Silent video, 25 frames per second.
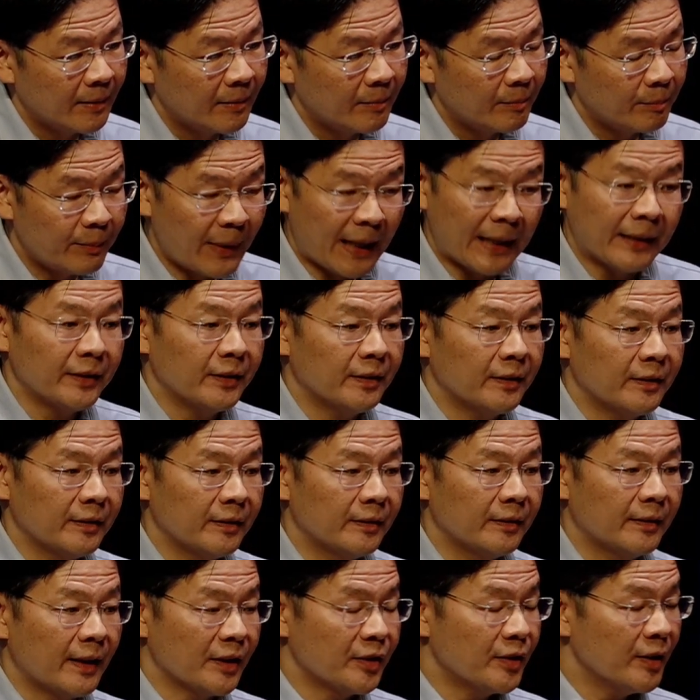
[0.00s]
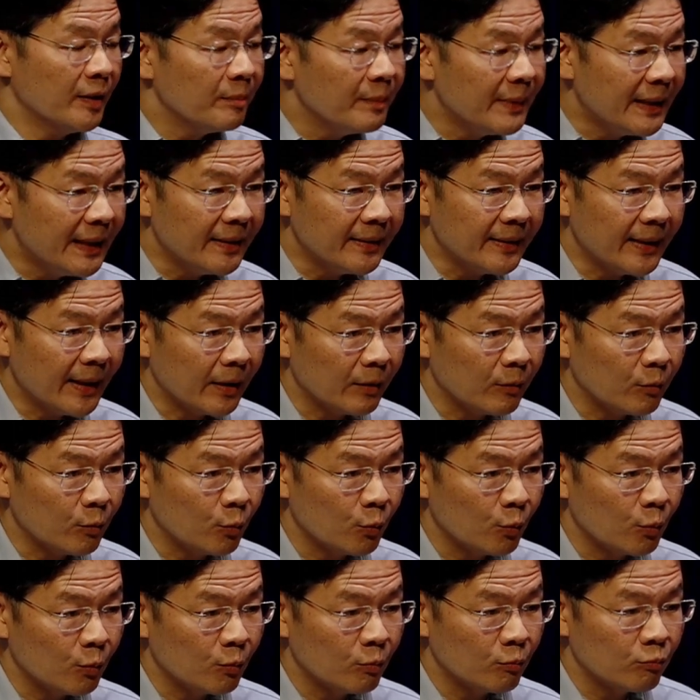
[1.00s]
But does it mean that
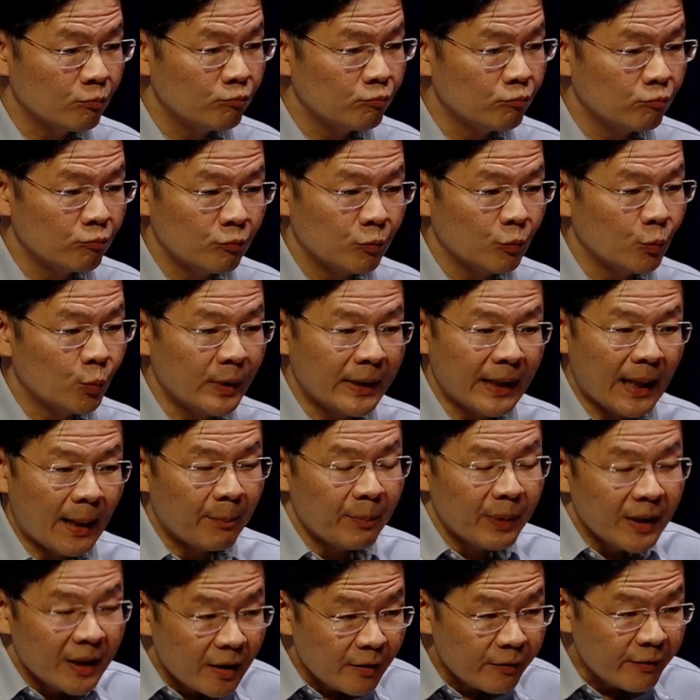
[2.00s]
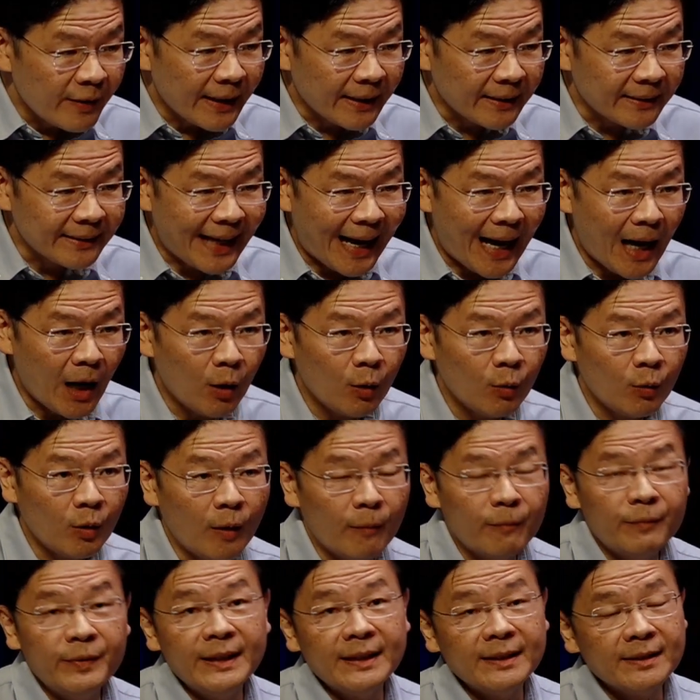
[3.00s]
we are perfect now?
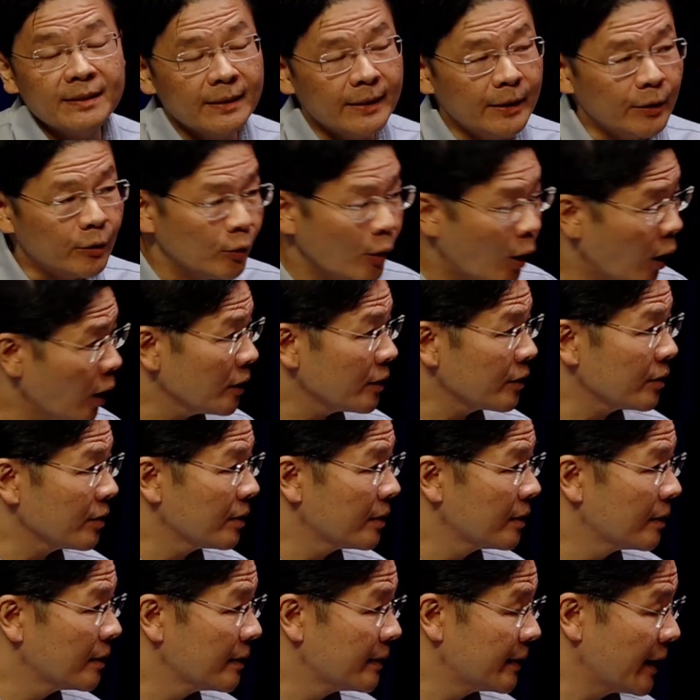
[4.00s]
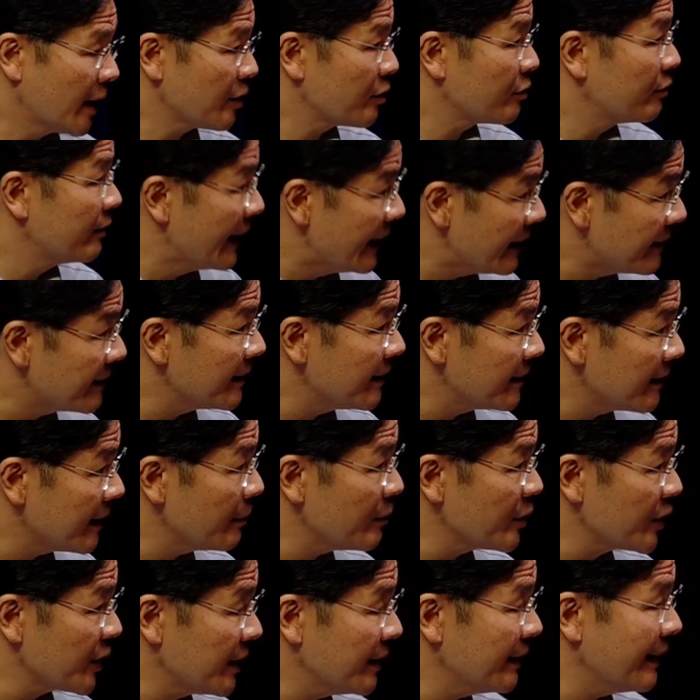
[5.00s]
Obviously not. Does racism
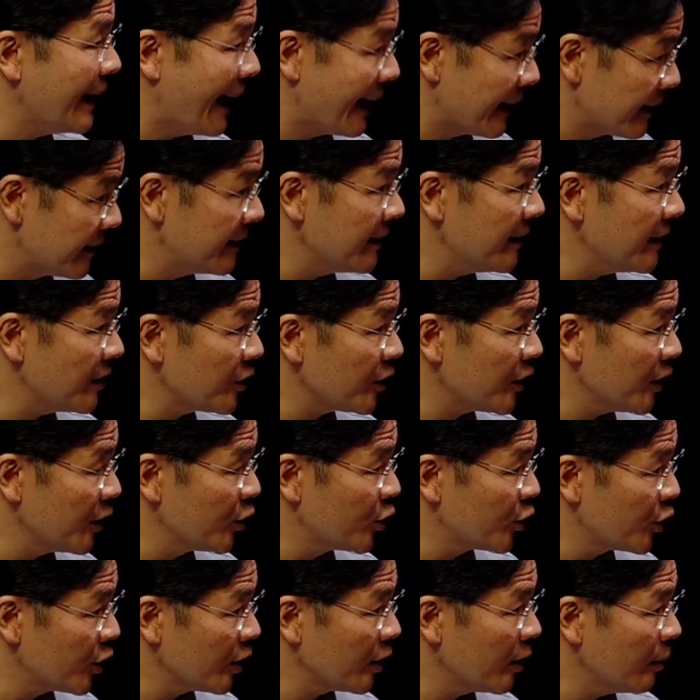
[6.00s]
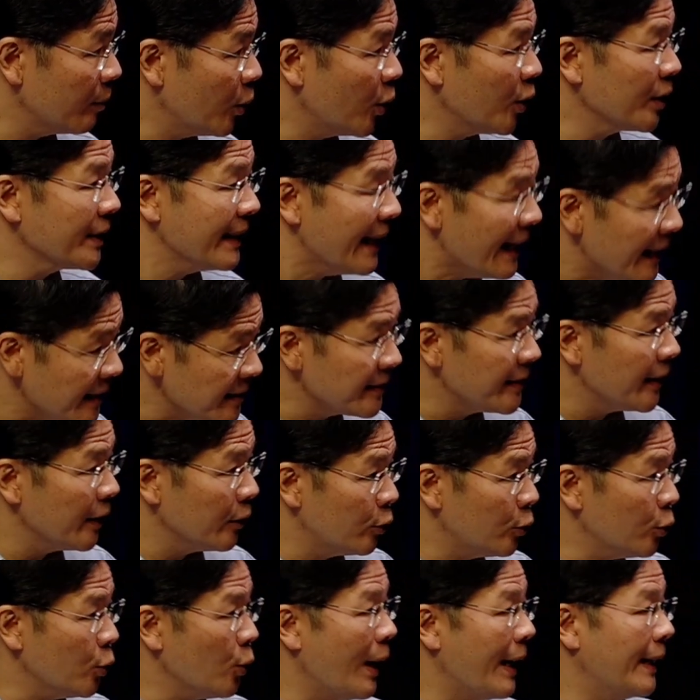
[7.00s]
still exist in Singapore? Yes, they
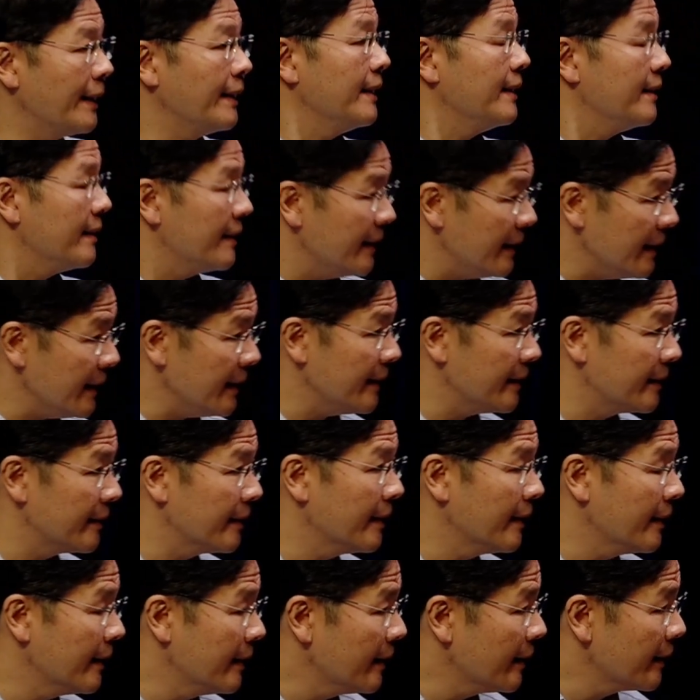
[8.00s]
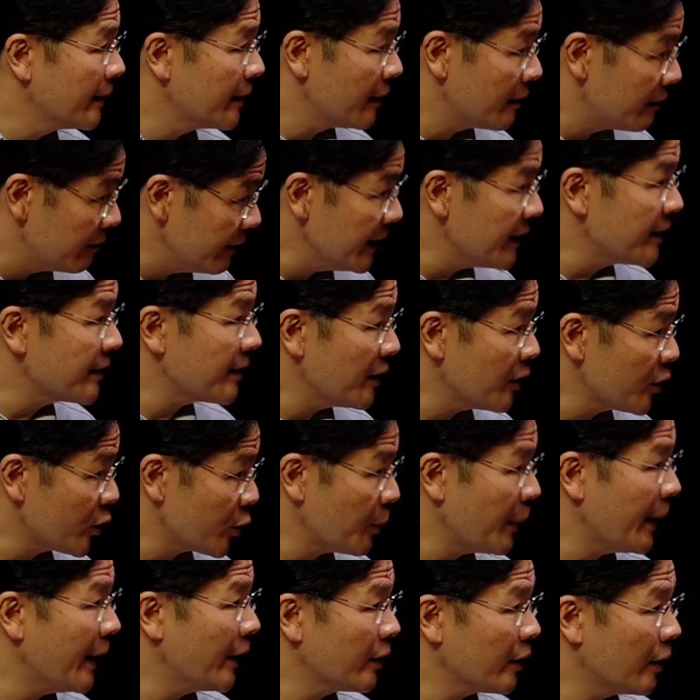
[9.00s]
do, and indeed, the recent
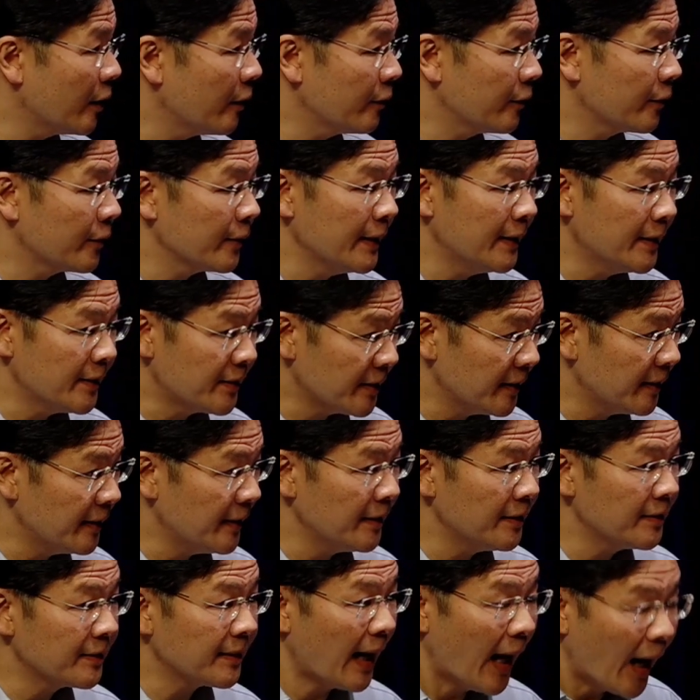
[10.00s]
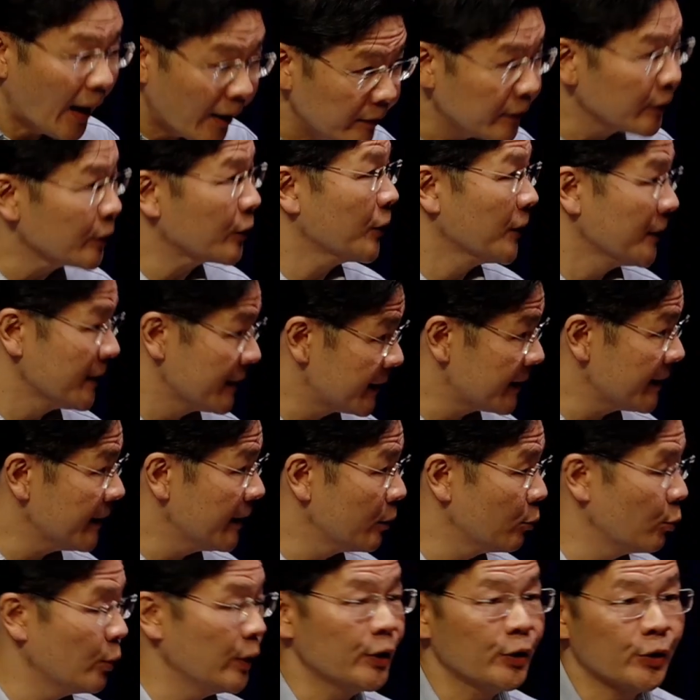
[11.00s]
spate of incidents are a
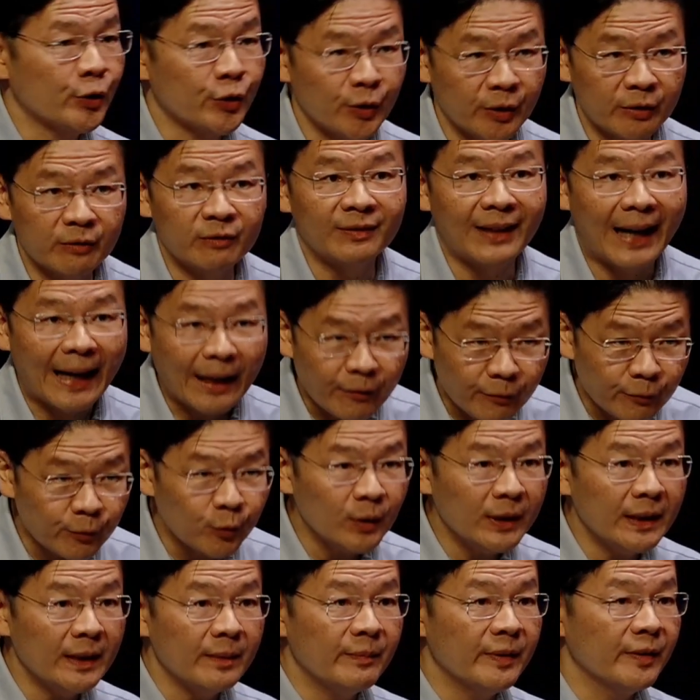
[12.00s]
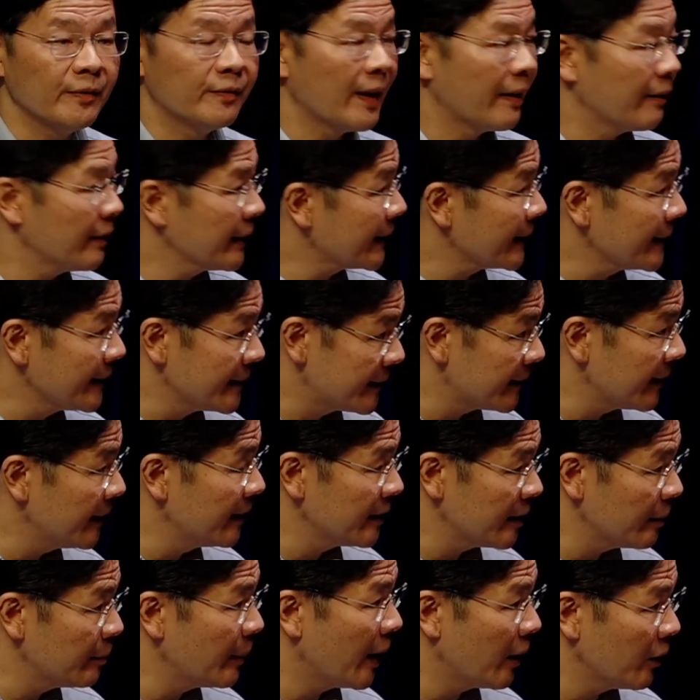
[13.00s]
concern. We should rightfully be very concerned
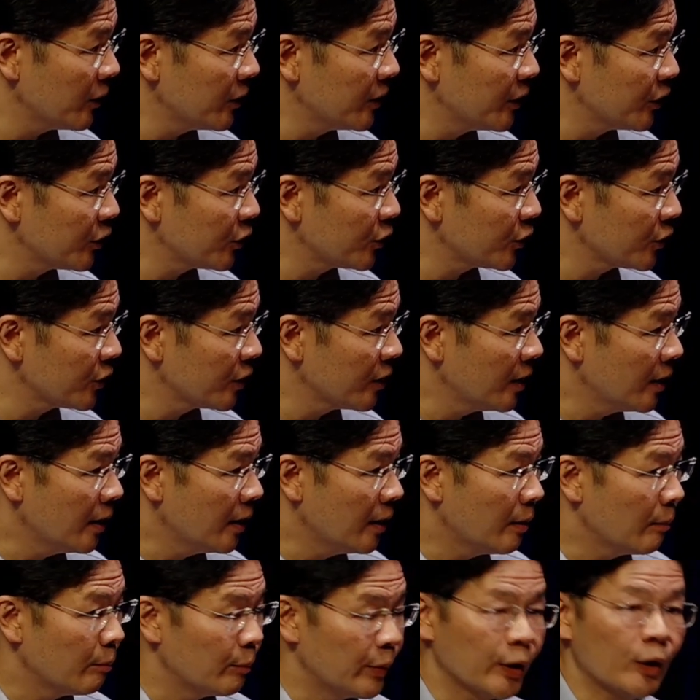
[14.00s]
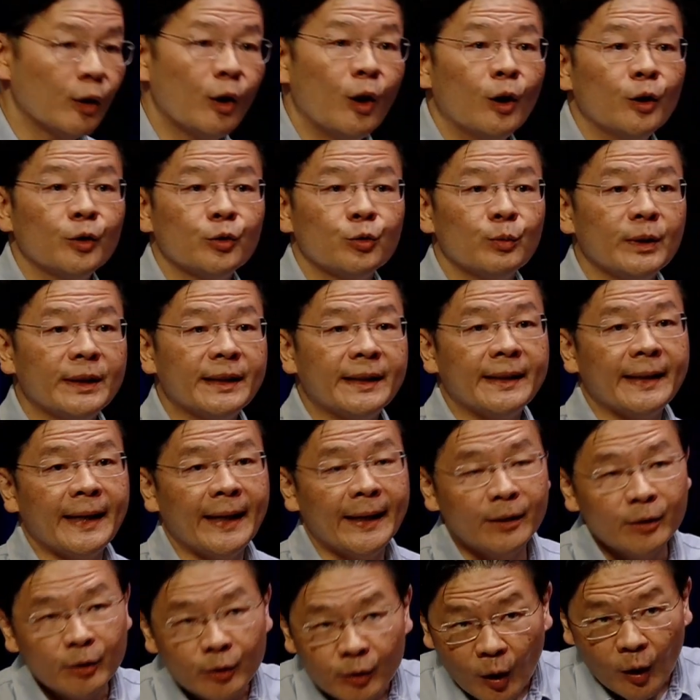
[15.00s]
about this, because we
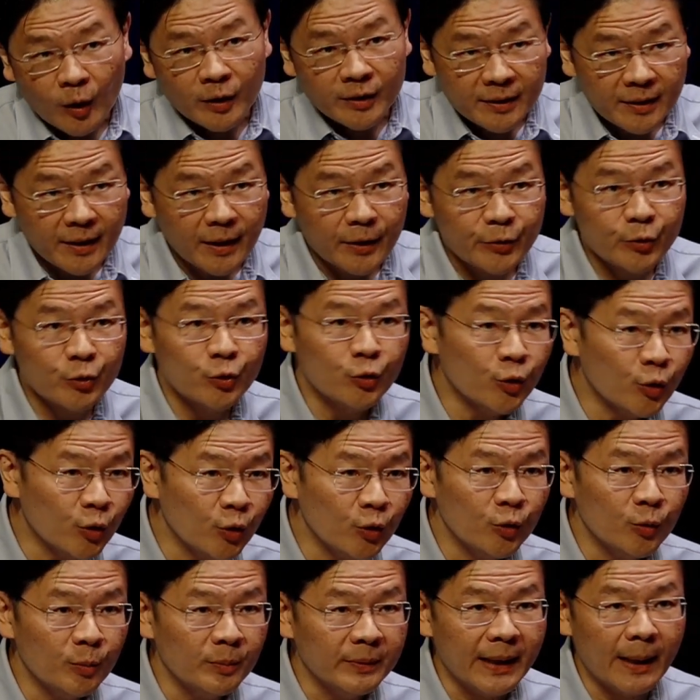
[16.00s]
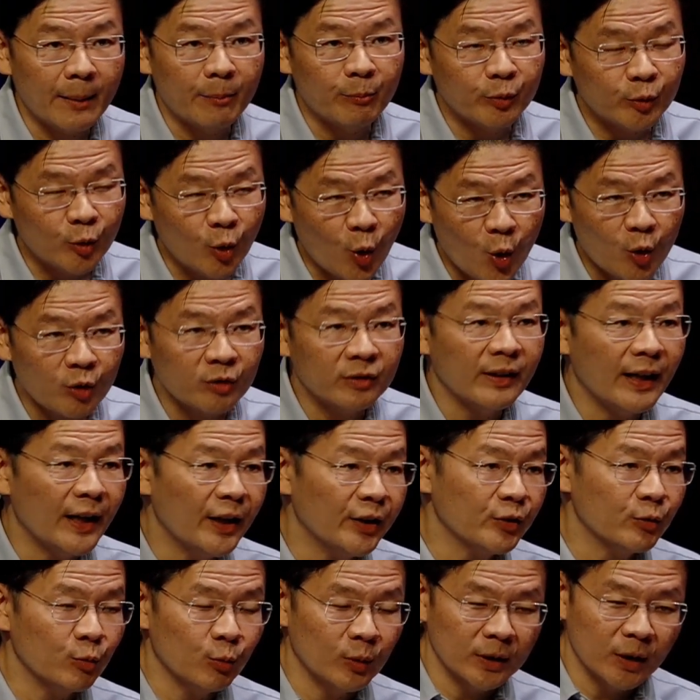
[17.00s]
cannot assume that
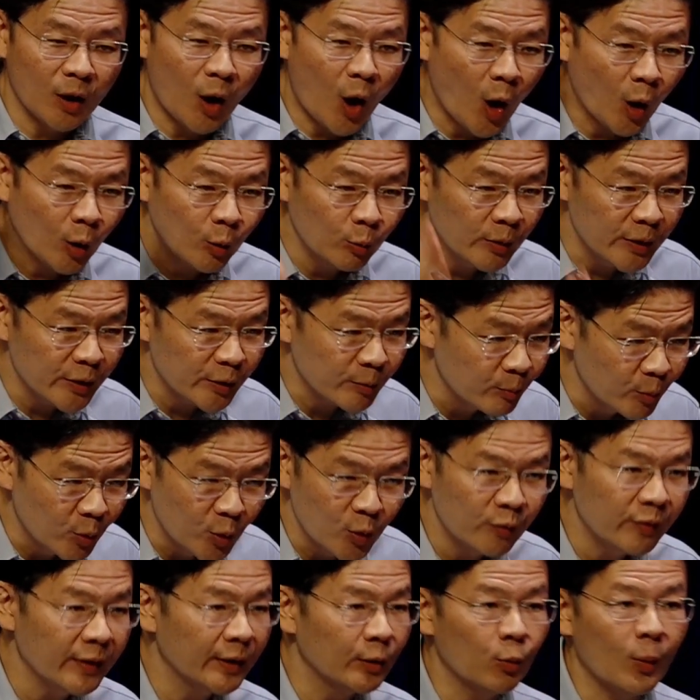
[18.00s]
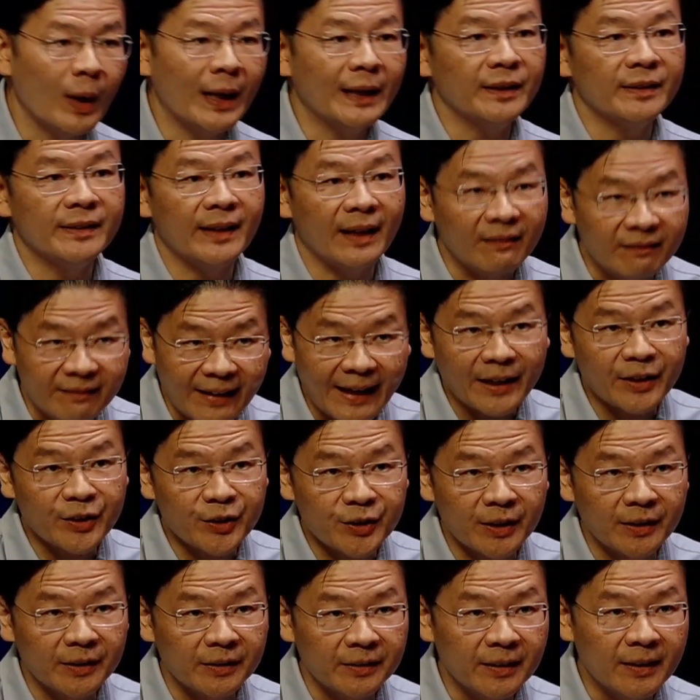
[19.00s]
progress will always move in one
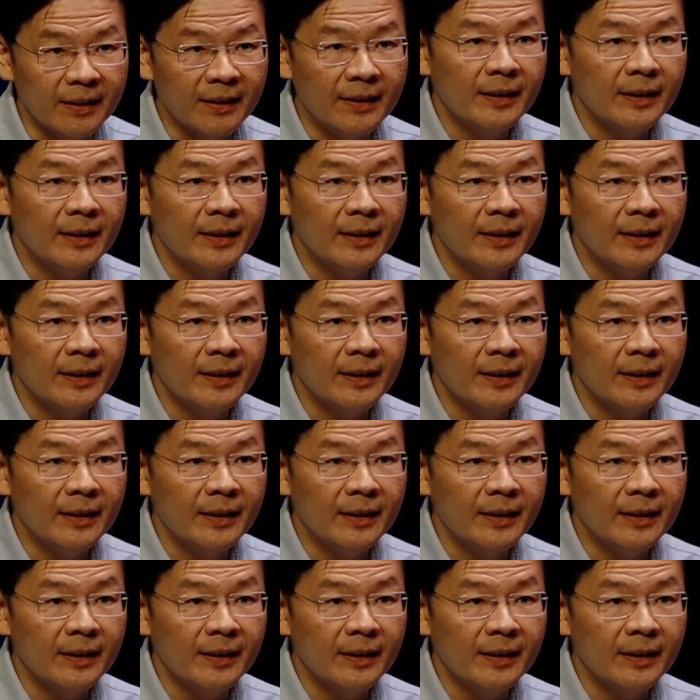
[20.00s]
direction.